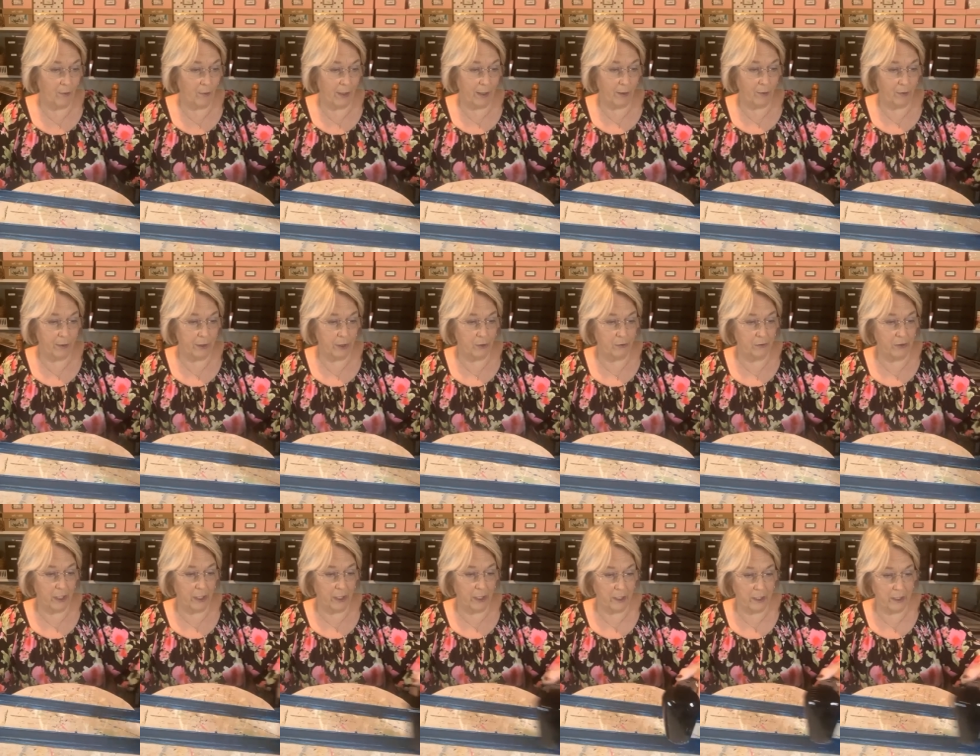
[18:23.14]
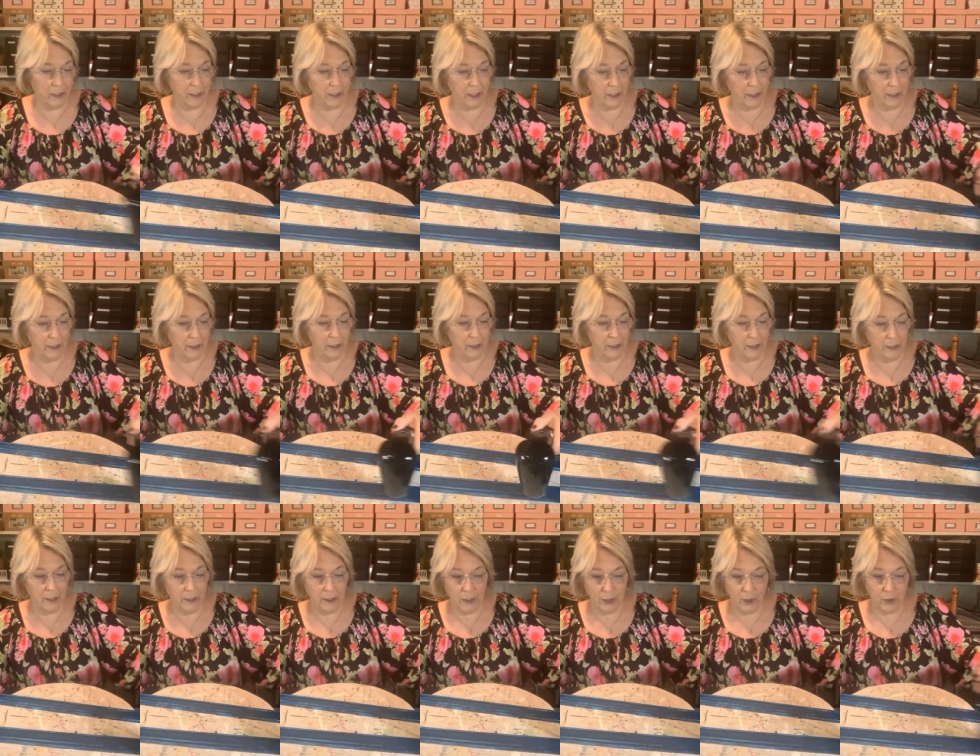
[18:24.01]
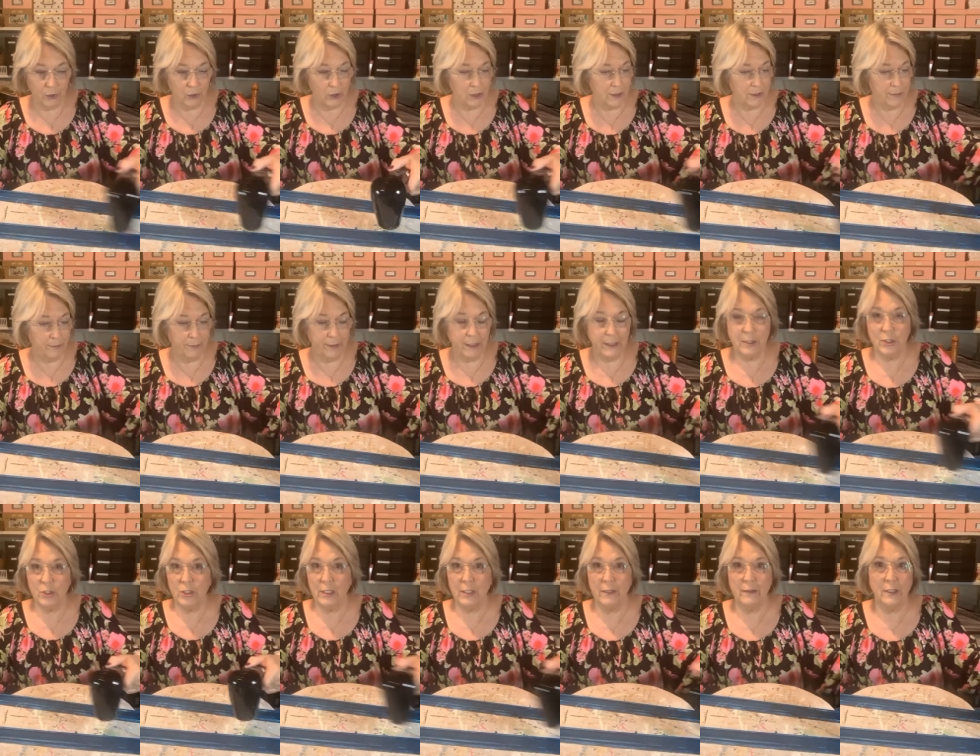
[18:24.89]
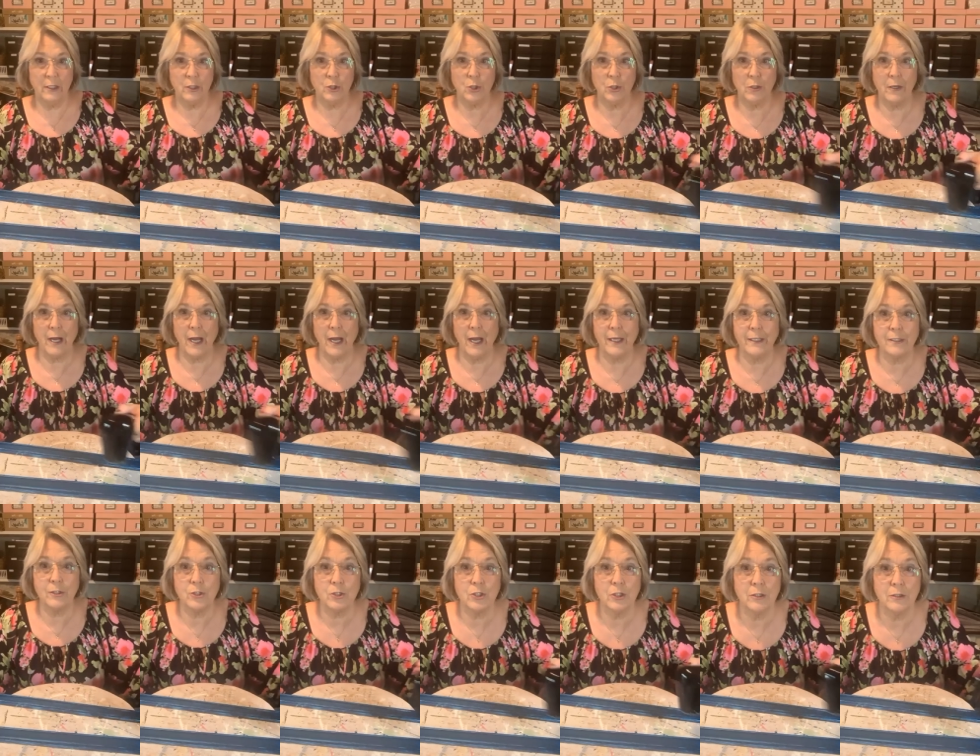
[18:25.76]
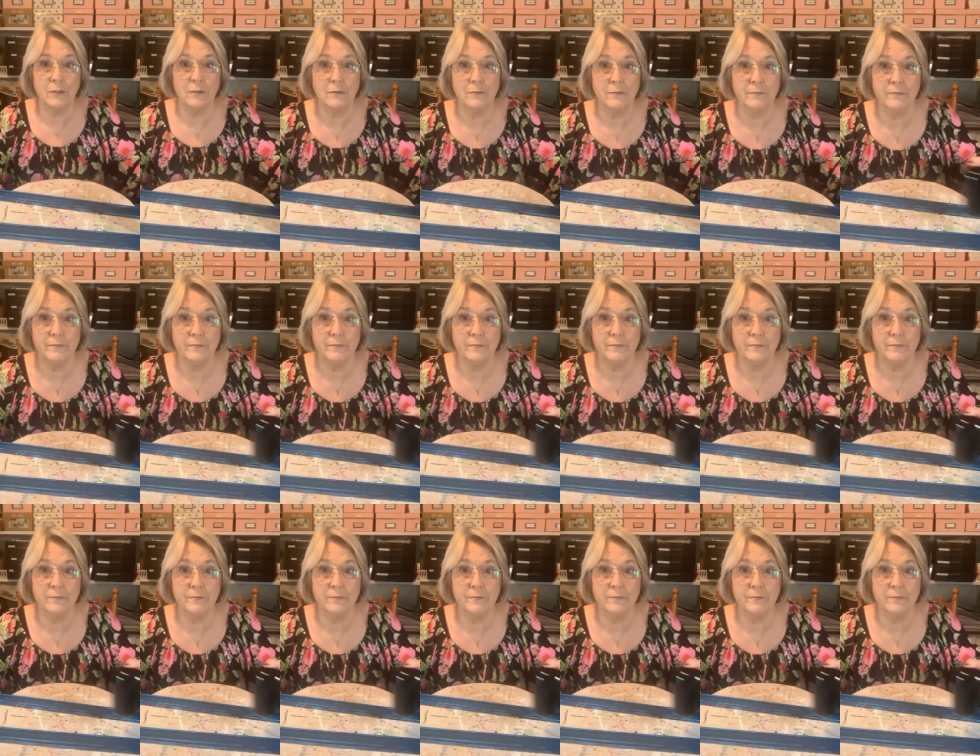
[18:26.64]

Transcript: and that way when you're done, you just pitch it in the trash.